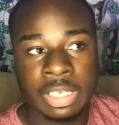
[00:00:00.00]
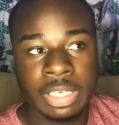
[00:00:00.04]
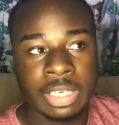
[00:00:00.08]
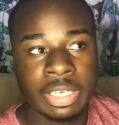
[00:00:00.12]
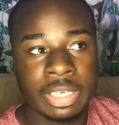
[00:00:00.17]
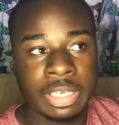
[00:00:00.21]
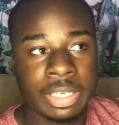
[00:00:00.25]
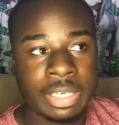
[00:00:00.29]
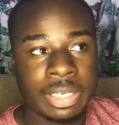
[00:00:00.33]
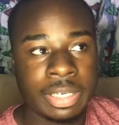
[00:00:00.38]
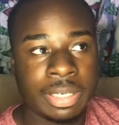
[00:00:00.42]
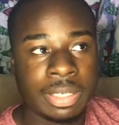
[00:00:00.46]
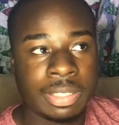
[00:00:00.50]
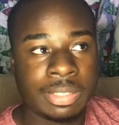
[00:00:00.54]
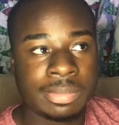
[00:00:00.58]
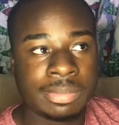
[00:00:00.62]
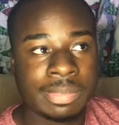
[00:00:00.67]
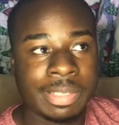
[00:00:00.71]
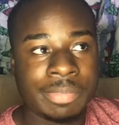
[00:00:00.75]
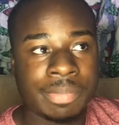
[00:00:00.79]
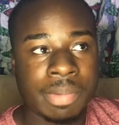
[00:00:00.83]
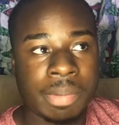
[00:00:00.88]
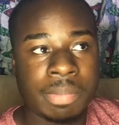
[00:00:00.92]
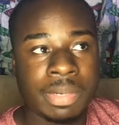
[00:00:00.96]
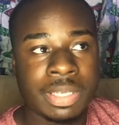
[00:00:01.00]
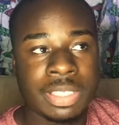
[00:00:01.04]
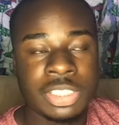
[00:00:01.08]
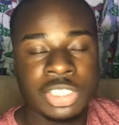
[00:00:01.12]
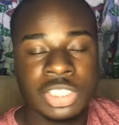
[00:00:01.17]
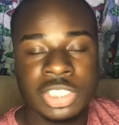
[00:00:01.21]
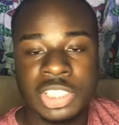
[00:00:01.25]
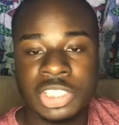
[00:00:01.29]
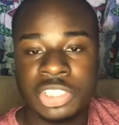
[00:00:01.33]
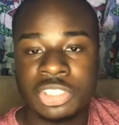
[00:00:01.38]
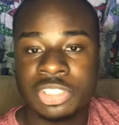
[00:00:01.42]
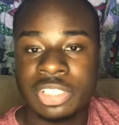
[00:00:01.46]
If my brothers
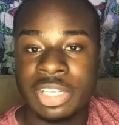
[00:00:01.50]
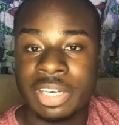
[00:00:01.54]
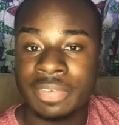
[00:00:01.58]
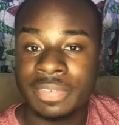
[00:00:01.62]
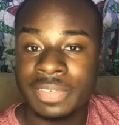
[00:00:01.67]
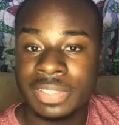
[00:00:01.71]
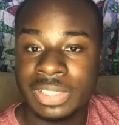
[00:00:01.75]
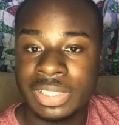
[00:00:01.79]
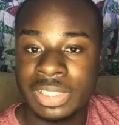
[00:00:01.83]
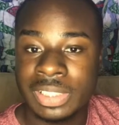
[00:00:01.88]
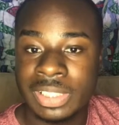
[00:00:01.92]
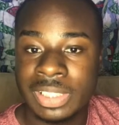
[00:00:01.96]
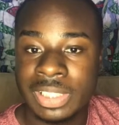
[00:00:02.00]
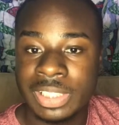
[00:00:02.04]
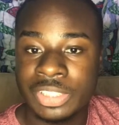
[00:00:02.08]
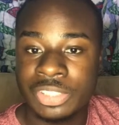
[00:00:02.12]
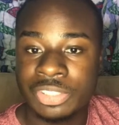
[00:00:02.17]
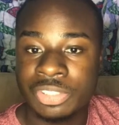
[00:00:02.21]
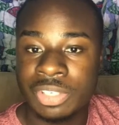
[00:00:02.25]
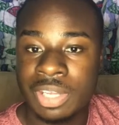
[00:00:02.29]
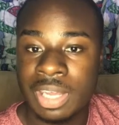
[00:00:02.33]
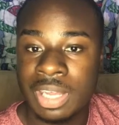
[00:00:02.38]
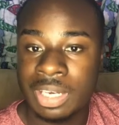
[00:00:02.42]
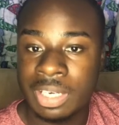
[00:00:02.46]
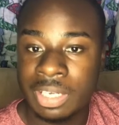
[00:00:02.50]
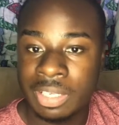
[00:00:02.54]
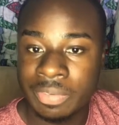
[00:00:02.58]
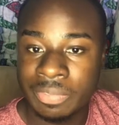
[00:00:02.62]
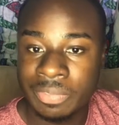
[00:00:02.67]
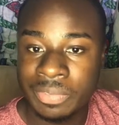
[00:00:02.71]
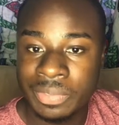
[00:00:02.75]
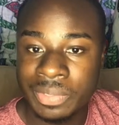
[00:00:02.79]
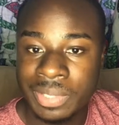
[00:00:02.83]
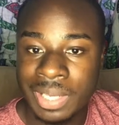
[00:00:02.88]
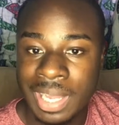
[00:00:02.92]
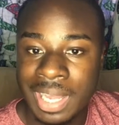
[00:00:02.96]
and sisters ever see this, you know, I
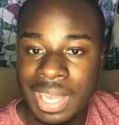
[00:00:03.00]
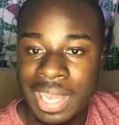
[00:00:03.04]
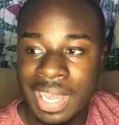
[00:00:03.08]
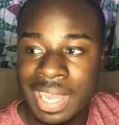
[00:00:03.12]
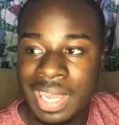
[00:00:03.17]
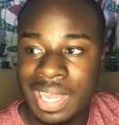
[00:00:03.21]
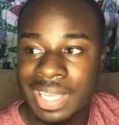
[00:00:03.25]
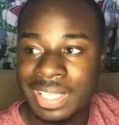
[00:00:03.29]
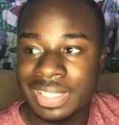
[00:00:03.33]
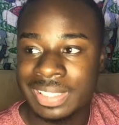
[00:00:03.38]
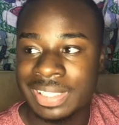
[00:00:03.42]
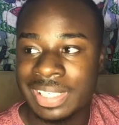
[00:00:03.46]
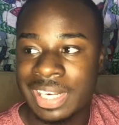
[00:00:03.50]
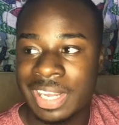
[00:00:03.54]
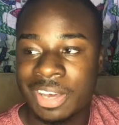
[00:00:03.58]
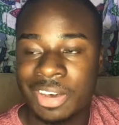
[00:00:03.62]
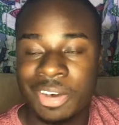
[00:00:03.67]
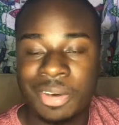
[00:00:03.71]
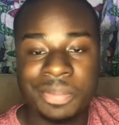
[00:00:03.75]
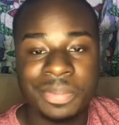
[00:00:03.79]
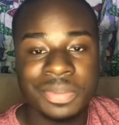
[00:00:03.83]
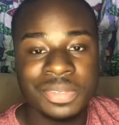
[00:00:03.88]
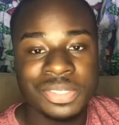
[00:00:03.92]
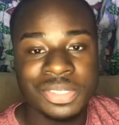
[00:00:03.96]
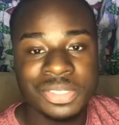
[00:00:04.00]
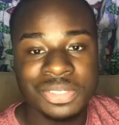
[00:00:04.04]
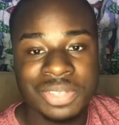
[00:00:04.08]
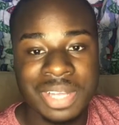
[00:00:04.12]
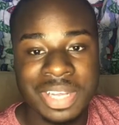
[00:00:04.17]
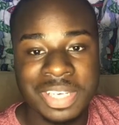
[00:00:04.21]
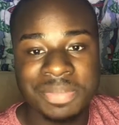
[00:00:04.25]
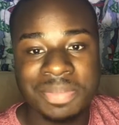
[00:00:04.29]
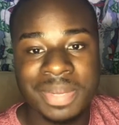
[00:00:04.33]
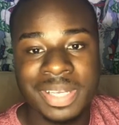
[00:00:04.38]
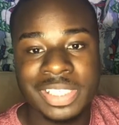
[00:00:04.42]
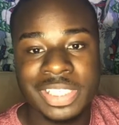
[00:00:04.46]
love you guys, and I hope you
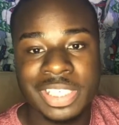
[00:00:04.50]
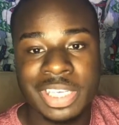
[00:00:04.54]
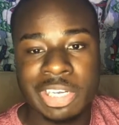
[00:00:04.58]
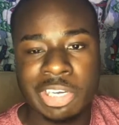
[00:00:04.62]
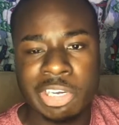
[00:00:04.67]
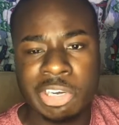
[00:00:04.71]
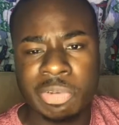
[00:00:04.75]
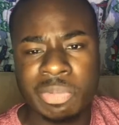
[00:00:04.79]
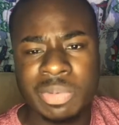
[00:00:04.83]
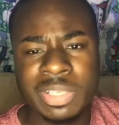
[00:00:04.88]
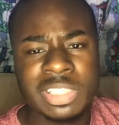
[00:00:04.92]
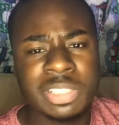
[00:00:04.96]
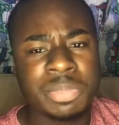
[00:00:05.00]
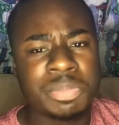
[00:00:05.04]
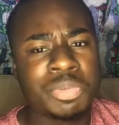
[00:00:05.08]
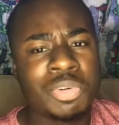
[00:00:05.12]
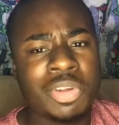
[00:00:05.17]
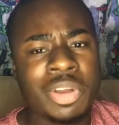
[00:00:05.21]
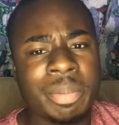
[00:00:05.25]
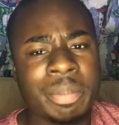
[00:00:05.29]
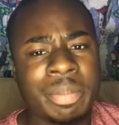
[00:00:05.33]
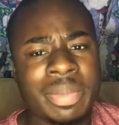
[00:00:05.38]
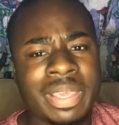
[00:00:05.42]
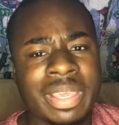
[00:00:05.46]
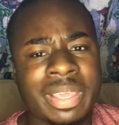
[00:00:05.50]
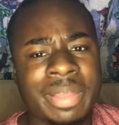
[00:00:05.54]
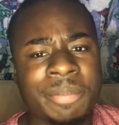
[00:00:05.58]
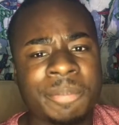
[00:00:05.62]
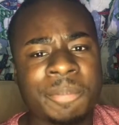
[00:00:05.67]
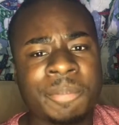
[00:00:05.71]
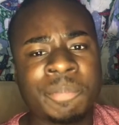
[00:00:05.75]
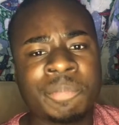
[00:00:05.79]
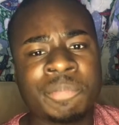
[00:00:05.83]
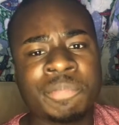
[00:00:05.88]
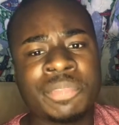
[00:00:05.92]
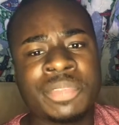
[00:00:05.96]
subscribe to my channel and support me,
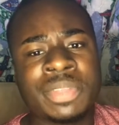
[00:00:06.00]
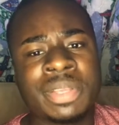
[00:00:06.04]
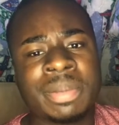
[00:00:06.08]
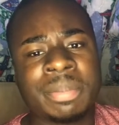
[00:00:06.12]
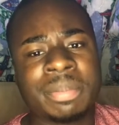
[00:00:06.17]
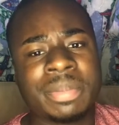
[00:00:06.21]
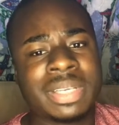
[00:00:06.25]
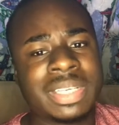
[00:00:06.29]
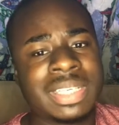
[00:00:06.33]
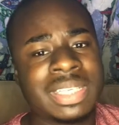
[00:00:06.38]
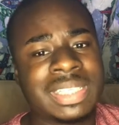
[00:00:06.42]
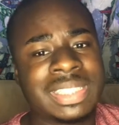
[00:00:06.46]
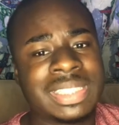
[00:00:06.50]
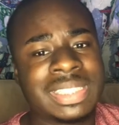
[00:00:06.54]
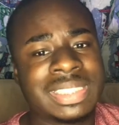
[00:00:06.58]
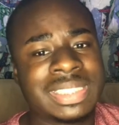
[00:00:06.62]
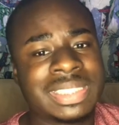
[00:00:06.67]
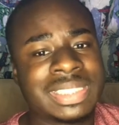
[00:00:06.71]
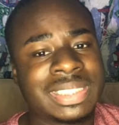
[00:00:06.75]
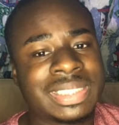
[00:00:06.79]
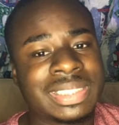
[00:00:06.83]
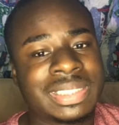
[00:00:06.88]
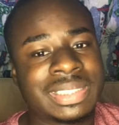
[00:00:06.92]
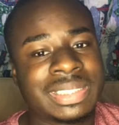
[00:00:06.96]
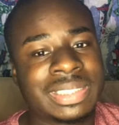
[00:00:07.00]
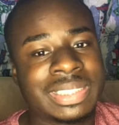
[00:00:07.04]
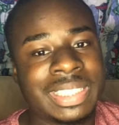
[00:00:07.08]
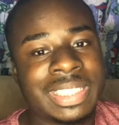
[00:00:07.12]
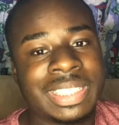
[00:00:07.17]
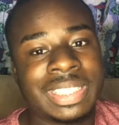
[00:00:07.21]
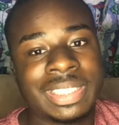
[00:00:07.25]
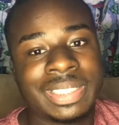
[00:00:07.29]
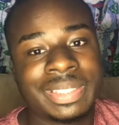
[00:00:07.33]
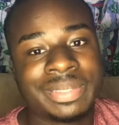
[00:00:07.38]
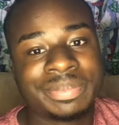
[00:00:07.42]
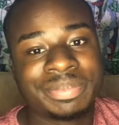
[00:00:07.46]
because,
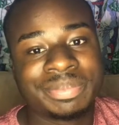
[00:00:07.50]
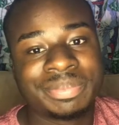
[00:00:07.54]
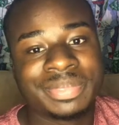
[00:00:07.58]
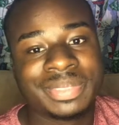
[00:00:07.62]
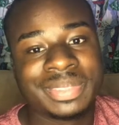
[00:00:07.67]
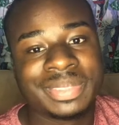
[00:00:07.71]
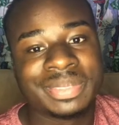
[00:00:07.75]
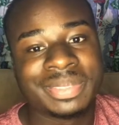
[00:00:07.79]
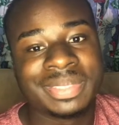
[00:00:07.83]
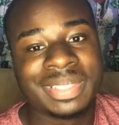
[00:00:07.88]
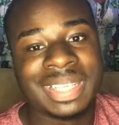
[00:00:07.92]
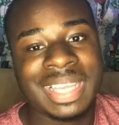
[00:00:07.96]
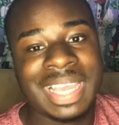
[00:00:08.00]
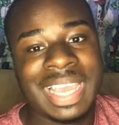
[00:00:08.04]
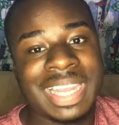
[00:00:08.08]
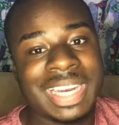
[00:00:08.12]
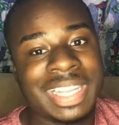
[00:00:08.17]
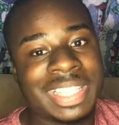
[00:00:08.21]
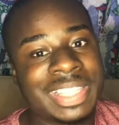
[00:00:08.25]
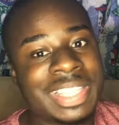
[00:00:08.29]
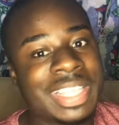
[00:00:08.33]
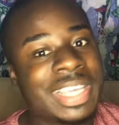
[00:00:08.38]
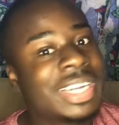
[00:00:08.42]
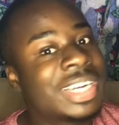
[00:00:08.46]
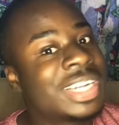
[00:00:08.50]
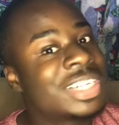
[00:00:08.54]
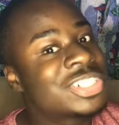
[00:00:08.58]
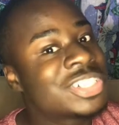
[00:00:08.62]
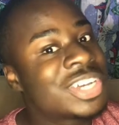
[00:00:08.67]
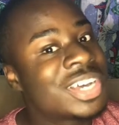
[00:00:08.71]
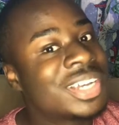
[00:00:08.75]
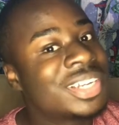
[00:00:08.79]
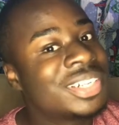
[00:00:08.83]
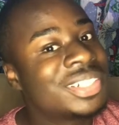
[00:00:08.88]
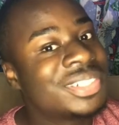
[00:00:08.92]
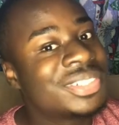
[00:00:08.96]
yeah, anything that
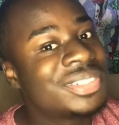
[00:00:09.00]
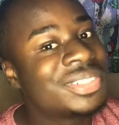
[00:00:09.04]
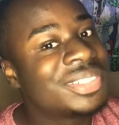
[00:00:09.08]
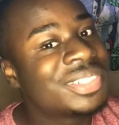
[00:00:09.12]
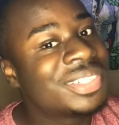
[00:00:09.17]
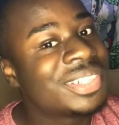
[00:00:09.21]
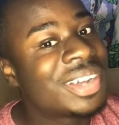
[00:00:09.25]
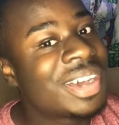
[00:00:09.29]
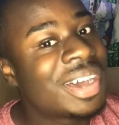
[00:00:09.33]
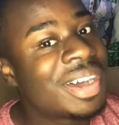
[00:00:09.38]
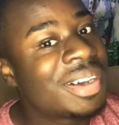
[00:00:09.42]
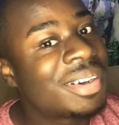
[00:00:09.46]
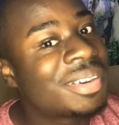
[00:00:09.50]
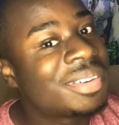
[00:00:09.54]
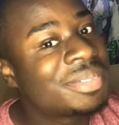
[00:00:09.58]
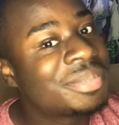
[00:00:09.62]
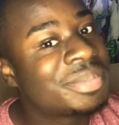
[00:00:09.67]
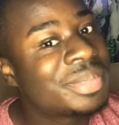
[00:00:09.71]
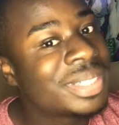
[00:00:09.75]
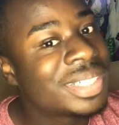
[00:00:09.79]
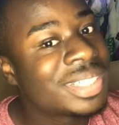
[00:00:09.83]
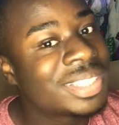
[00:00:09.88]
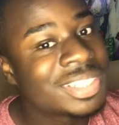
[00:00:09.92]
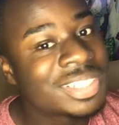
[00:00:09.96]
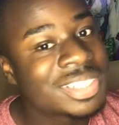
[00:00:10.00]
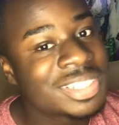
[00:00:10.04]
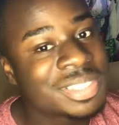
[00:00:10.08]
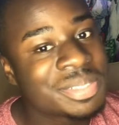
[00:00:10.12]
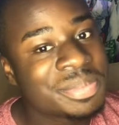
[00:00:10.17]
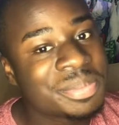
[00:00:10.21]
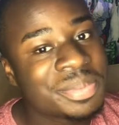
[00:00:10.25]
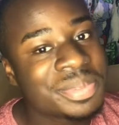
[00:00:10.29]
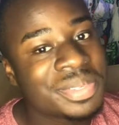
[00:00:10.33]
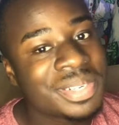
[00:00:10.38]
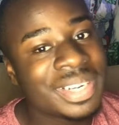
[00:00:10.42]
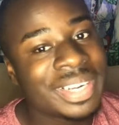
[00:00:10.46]
y'all do, you know, I'll be there to
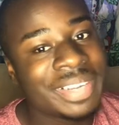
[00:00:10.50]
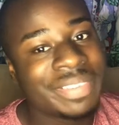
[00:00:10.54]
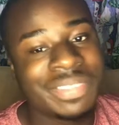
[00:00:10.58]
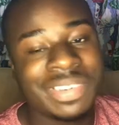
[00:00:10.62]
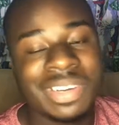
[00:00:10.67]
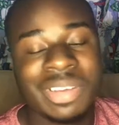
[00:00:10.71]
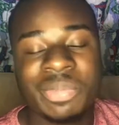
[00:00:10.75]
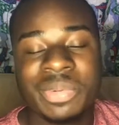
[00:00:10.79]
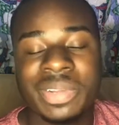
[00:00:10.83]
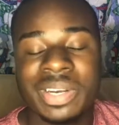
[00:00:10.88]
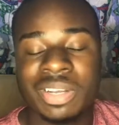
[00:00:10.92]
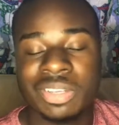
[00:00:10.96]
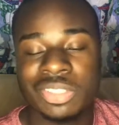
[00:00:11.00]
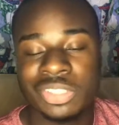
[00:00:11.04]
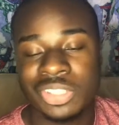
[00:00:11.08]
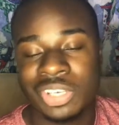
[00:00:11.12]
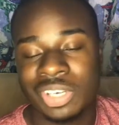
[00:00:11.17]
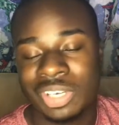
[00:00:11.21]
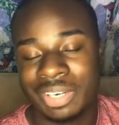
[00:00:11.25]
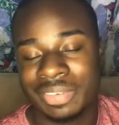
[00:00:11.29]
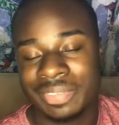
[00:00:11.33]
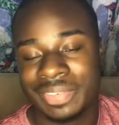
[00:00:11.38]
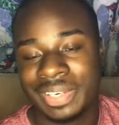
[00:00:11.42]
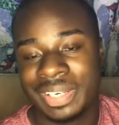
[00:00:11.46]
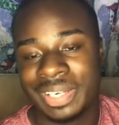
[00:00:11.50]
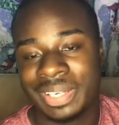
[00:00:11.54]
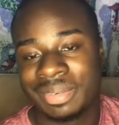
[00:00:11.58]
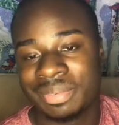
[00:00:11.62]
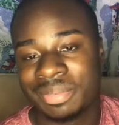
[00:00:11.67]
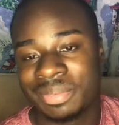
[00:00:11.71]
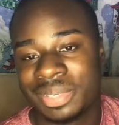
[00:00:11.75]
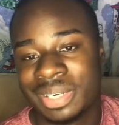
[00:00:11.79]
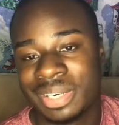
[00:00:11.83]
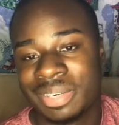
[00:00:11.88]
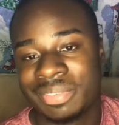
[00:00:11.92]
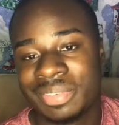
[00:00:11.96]
support, even though we don't talk every day or
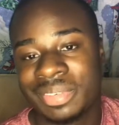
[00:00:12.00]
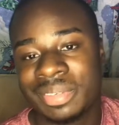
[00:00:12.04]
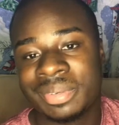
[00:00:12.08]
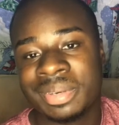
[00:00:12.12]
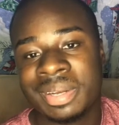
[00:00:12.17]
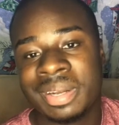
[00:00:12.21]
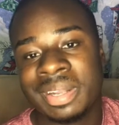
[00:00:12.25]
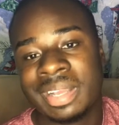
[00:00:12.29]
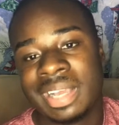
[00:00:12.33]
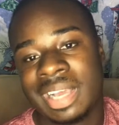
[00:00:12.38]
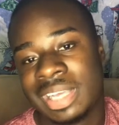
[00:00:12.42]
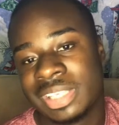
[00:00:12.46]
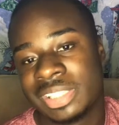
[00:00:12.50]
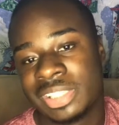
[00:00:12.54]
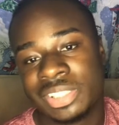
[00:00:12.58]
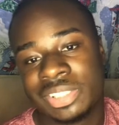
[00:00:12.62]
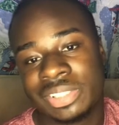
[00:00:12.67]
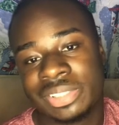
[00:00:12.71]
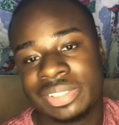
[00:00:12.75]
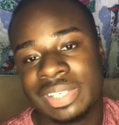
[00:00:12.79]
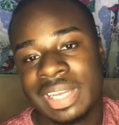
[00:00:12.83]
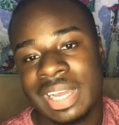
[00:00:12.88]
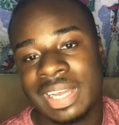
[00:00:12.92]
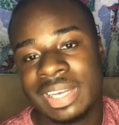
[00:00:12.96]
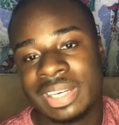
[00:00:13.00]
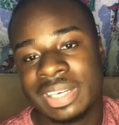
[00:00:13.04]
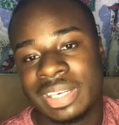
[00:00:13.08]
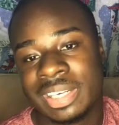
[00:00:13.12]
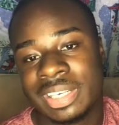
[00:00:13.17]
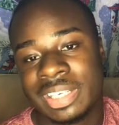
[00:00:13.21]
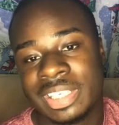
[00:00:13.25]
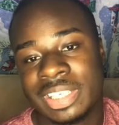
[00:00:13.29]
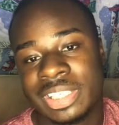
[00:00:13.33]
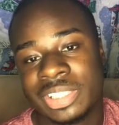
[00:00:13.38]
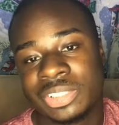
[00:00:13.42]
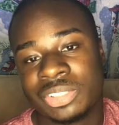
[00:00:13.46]
whatever. I still got
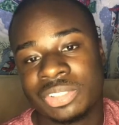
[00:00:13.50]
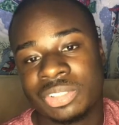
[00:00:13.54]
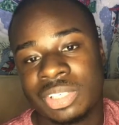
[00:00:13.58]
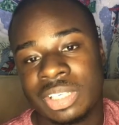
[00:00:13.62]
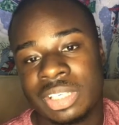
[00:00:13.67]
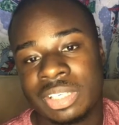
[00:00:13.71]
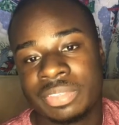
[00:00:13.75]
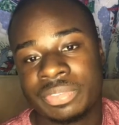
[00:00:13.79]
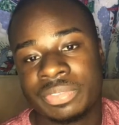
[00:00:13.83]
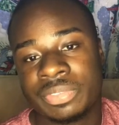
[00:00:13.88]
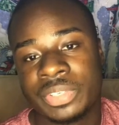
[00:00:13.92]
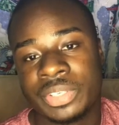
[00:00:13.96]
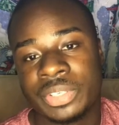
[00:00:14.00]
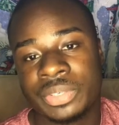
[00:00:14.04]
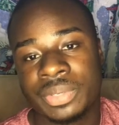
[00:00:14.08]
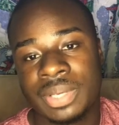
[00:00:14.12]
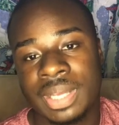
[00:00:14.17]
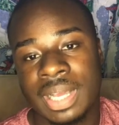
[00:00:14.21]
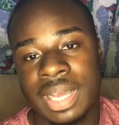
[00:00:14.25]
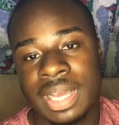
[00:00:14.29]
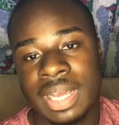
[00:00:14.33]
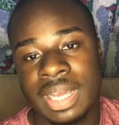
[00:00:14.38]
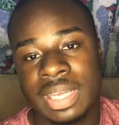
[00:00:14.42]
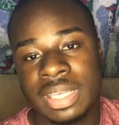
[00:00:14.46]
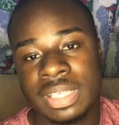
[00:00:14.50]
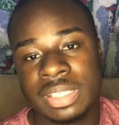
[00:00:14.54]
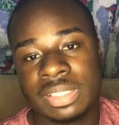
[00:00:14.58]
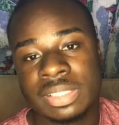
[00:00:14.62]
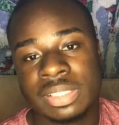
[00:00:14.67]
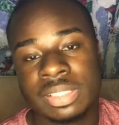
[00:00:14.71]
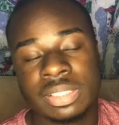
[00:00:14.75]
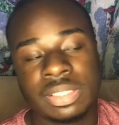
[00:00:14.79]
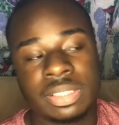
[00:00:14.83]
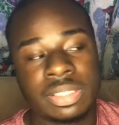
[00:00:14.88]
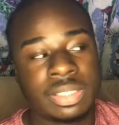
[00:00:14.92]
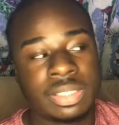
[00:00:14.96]
unconditional love for you guys.